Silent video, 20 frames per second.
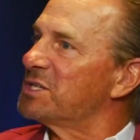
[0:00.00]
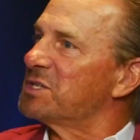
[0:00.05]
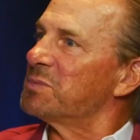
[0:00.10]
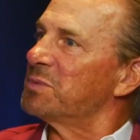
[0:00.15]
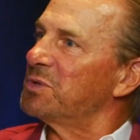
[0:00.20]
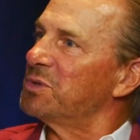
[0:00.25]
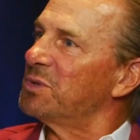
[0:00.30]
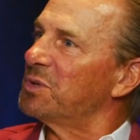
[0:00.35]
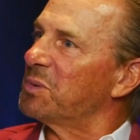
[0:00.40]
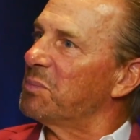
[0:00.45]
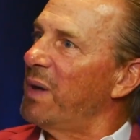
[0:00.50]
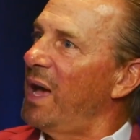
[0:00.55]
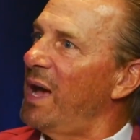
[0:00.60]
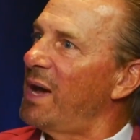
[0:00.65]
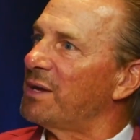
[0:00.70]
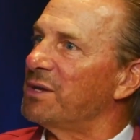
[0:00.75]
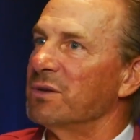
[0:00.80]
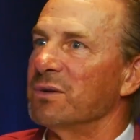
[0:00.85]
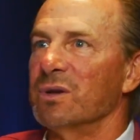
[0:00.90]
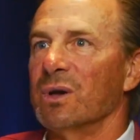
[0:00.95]
when you look
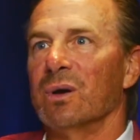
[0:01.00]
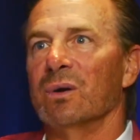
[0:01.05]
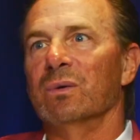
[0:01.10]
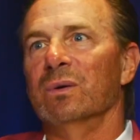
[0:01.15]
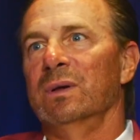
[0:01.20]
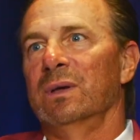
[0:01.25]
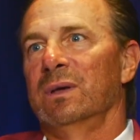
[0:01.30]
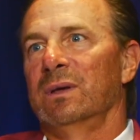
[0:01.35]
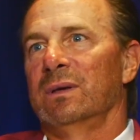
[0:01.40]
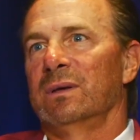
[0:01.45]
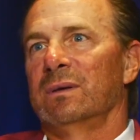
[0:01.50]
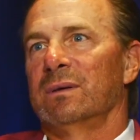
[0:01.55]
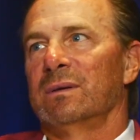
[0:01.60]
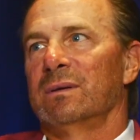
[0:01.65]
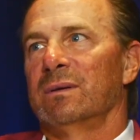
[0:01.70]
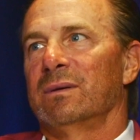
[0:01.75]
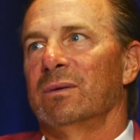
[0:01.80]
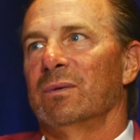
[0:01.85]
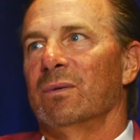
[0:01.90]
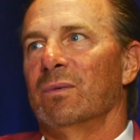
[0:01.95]
back, you go,
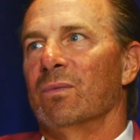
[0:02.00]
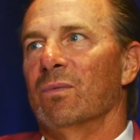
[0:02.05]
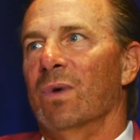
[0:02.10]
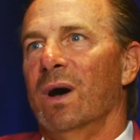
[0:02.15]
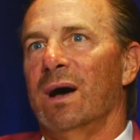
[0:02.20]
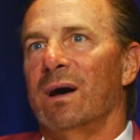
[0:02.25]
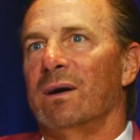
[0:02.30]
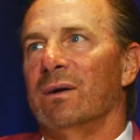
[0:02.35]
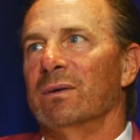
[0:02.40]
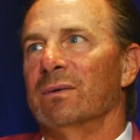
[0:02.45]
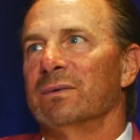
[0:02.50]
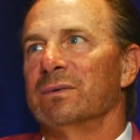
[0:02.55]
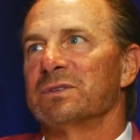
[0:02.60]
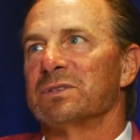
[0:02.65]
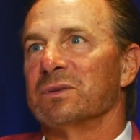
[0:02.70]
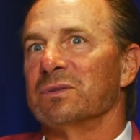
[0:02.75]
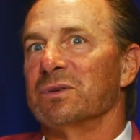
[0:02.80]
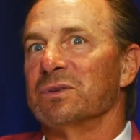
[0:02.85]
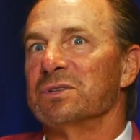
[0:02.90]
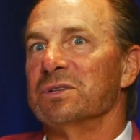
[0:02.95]
wow.
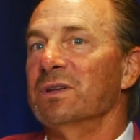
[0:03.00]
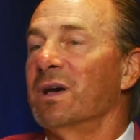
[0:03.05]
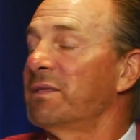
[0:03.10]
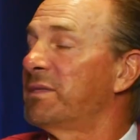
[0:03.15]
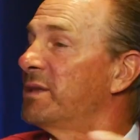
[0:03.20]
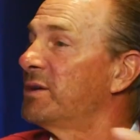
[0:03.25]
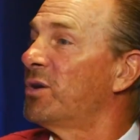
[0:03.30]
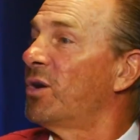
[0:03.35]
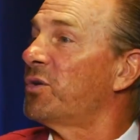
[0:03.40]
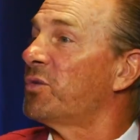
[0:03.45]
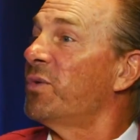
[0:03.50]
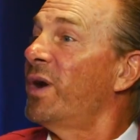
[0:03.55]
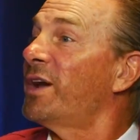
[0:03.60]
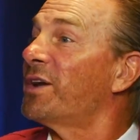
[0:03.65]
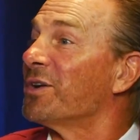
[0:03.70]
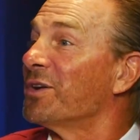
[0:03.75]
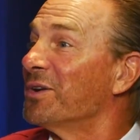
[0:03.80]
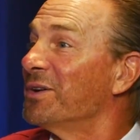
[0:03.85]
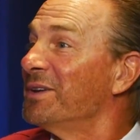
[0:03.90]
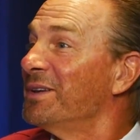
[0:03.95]
So there's nothing on
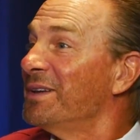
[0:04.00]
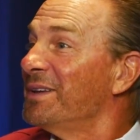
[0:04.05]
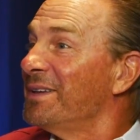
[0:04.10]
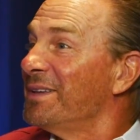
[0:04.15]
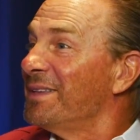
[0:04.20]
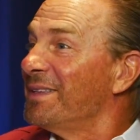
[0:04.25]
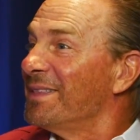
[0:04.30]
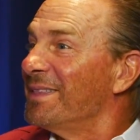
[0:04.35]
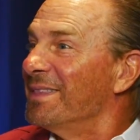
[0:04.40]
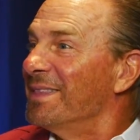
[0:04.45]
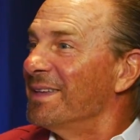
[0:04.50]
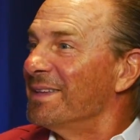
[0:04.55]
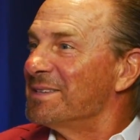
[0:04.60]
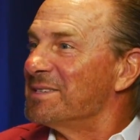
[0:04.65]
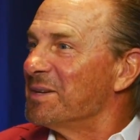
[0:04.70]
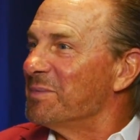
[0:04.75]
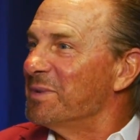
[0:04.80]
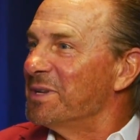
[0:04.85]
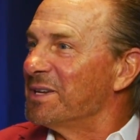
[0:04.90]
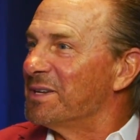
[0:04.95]
record that
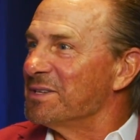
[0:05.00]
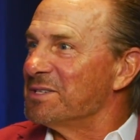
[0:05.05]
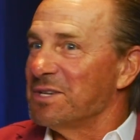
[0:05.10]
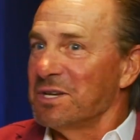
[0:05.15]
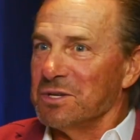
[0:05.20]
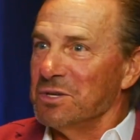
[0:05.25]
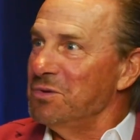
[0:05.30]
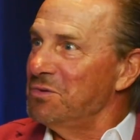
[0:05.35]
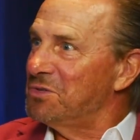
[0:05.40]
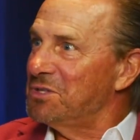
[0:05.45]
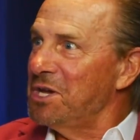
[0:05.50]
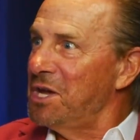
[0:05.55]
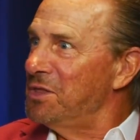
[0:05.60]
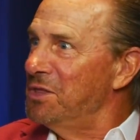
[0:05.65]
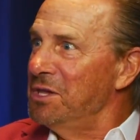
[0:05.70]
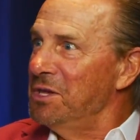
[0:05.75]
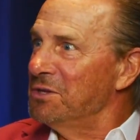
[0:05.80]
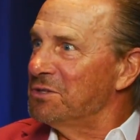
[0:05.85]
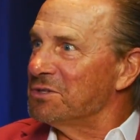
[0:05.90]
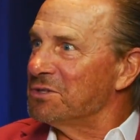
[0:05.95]
somebody can say, you said
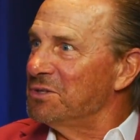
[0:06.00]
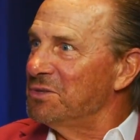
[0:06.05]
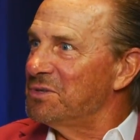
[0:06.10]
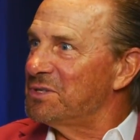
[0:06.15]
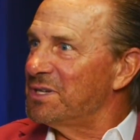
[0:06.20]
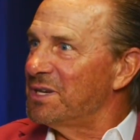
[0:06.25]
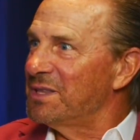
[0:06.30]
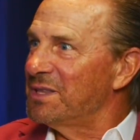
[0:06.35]
this and you said